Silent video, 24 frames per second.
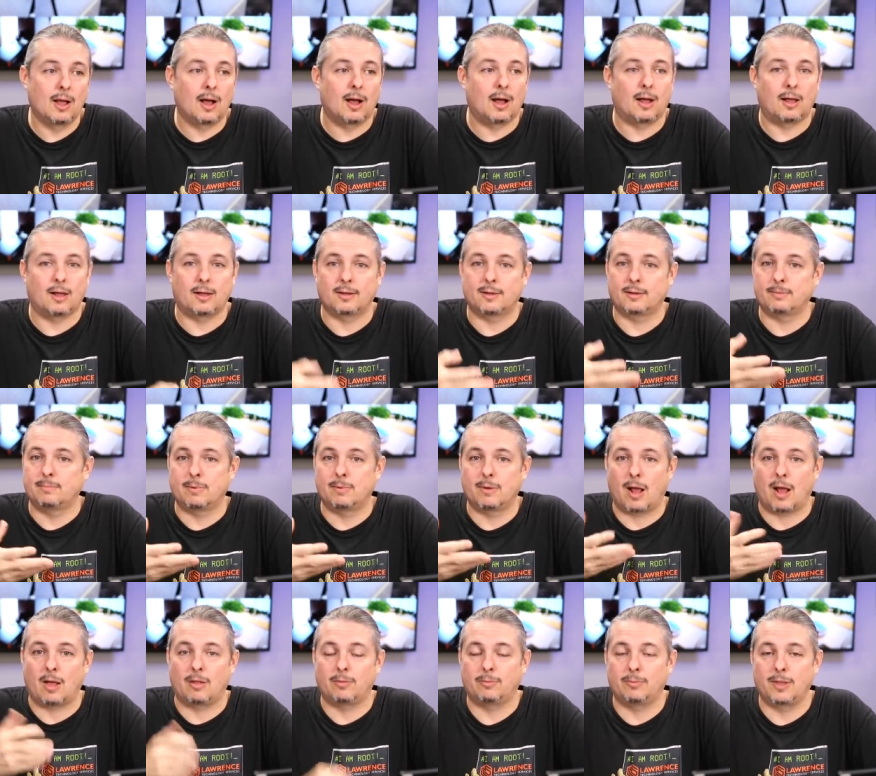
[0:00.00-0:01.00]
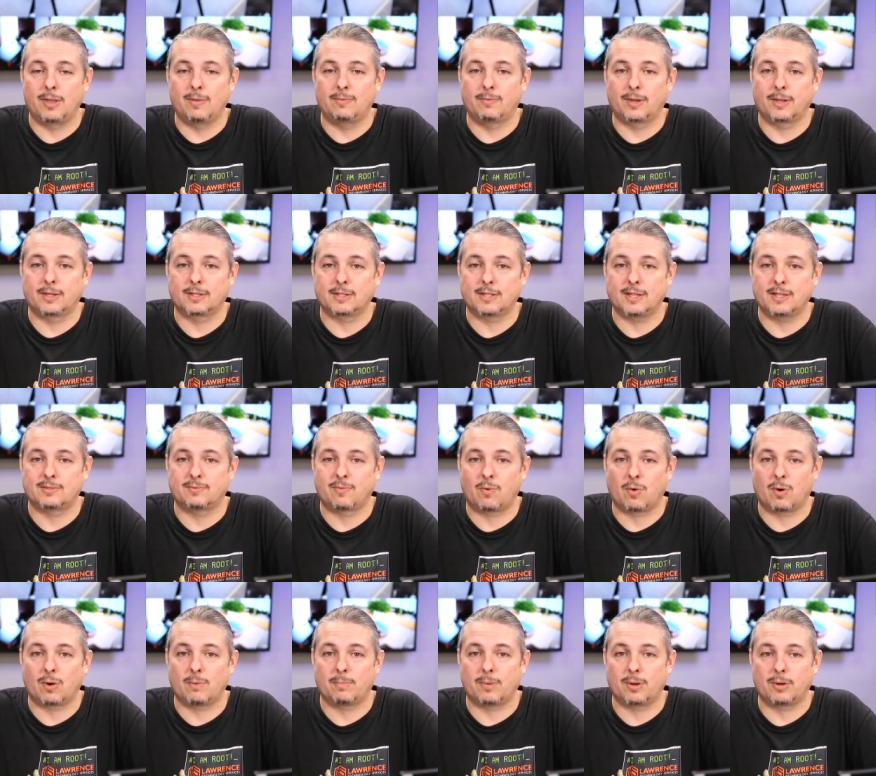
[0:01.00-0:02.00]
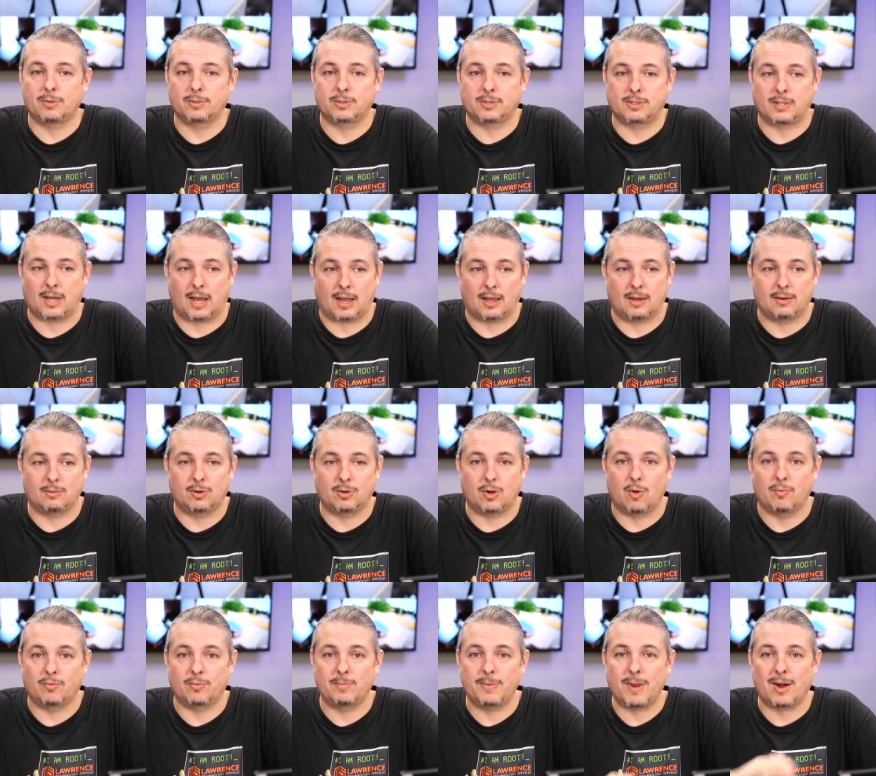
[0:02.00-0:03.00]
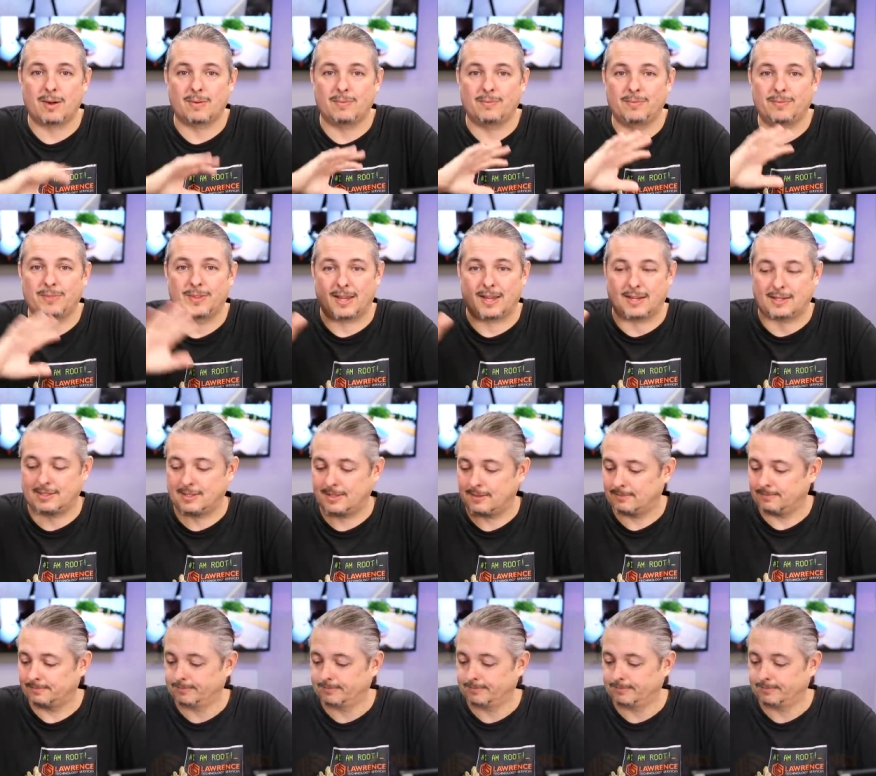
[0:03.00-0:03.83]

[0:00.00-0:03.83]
I'll leave links to these forum posts and go from there. Thanks.